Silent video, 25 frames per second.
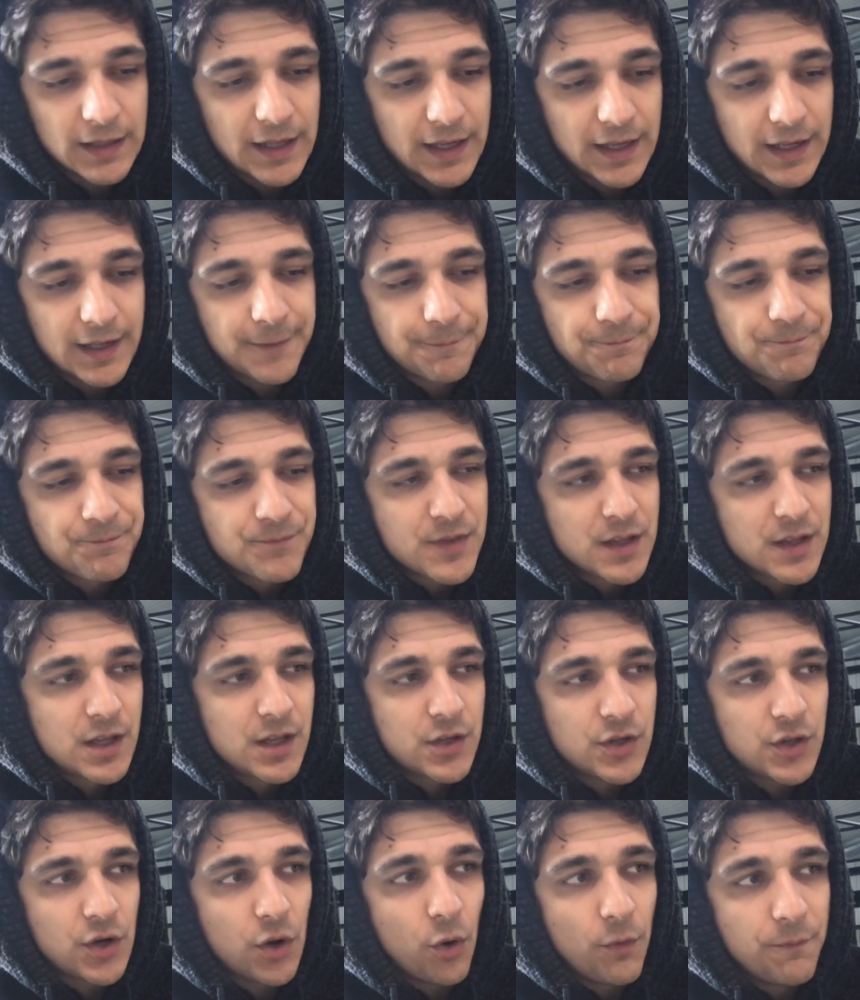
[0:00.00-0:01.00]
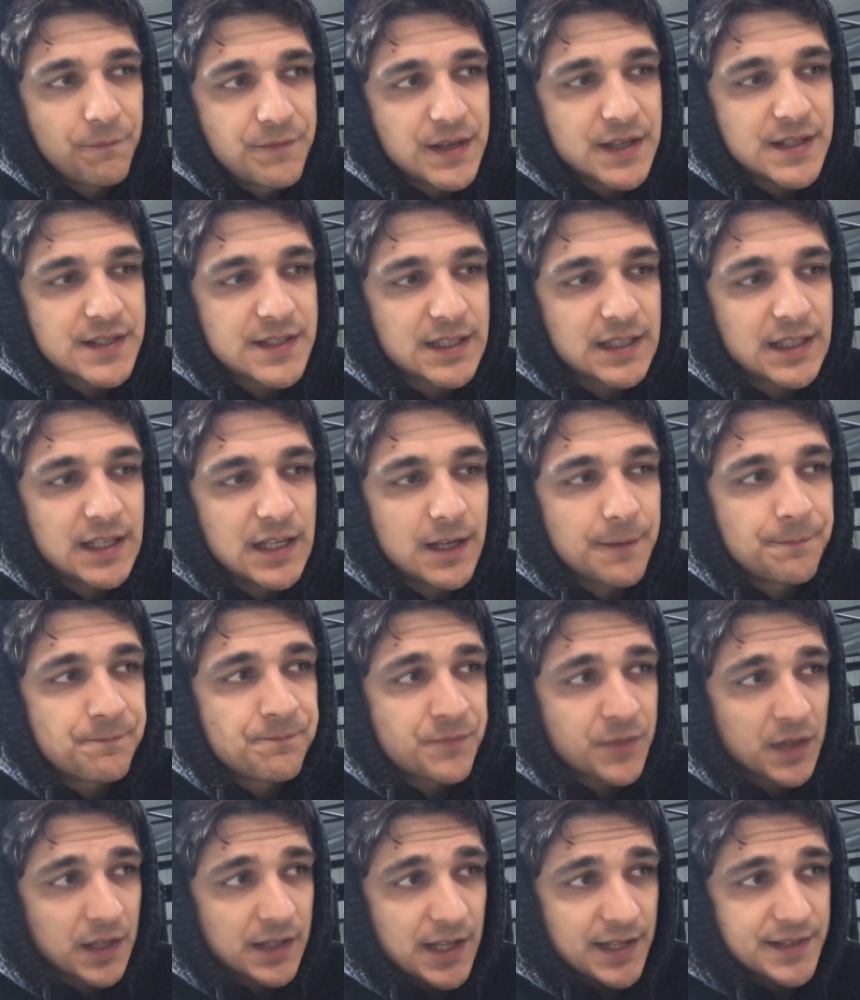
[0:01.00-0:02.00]
Like, you know, obviously
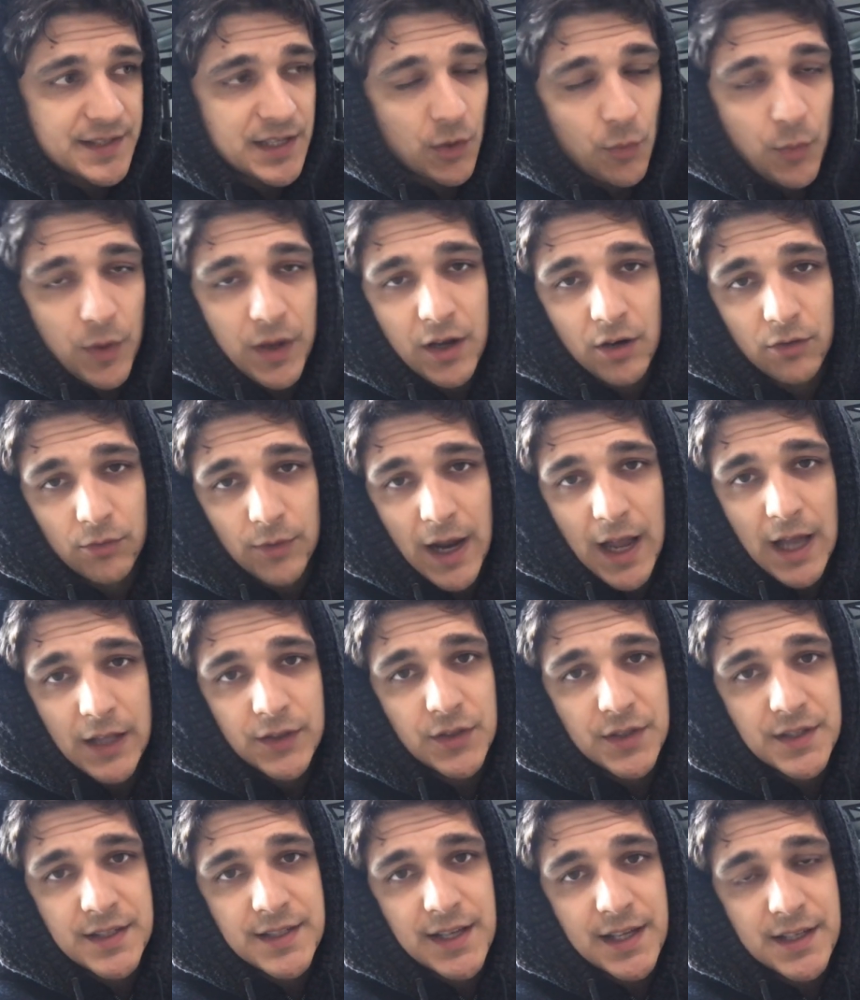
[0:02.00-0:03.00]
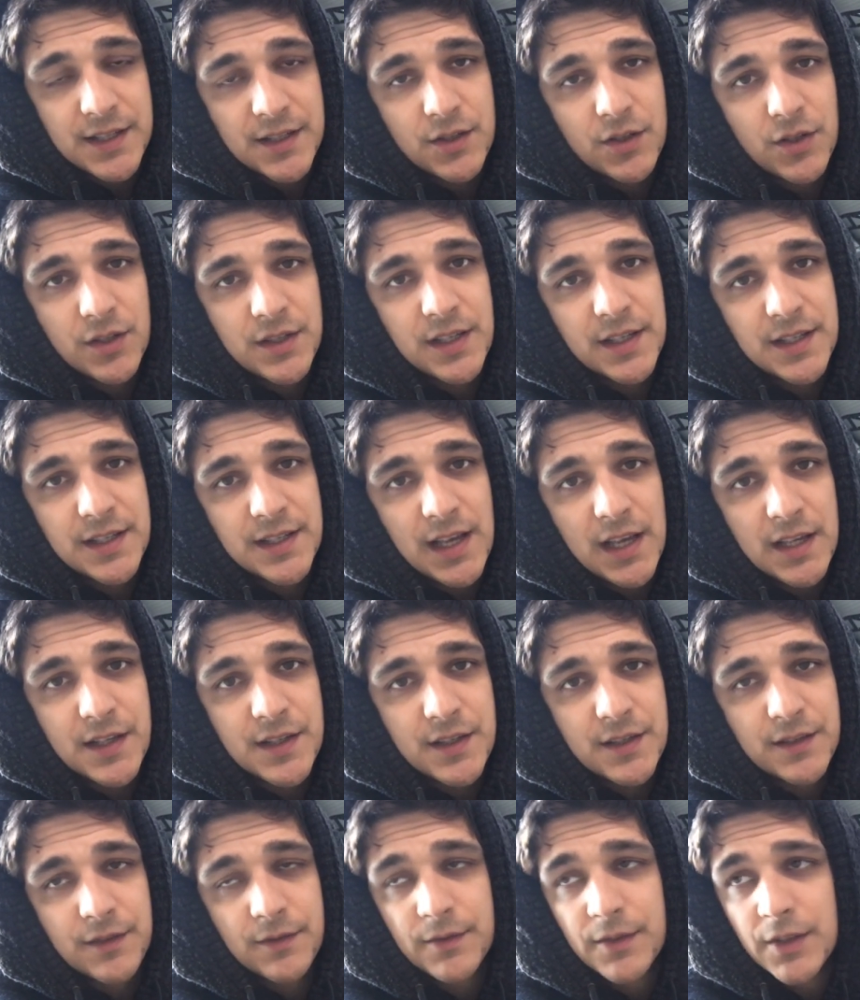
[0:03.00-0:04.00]
that's a quicker route to
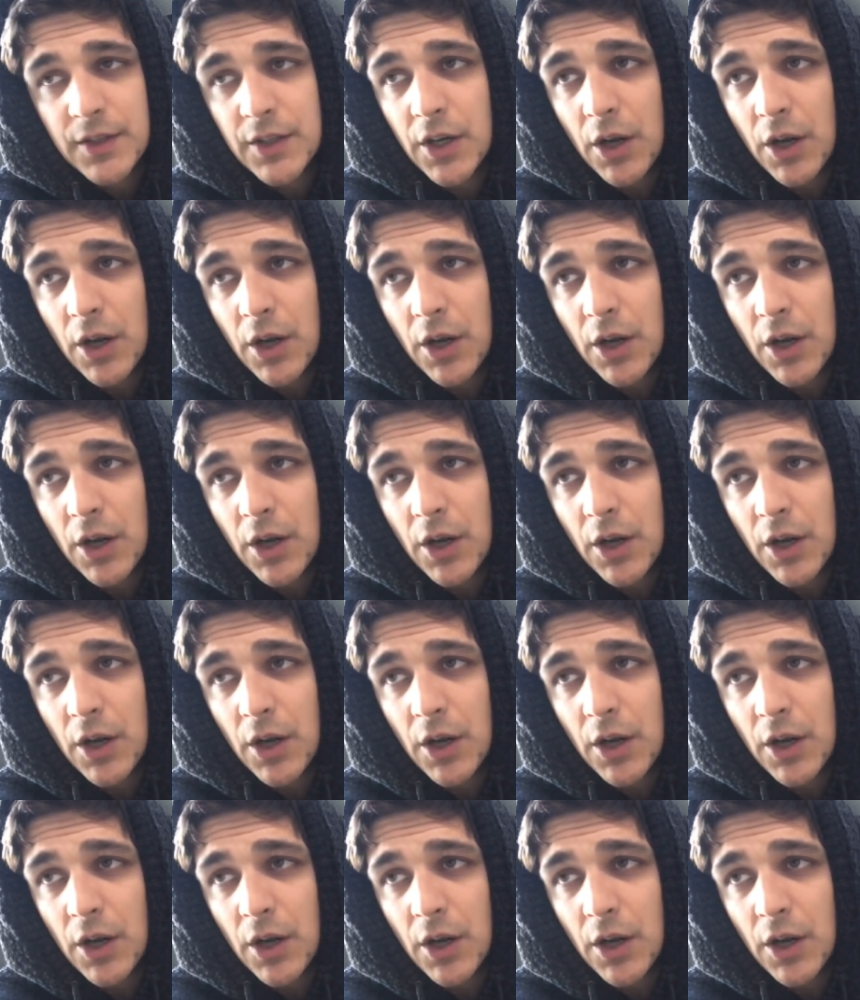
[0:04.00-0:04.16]
success.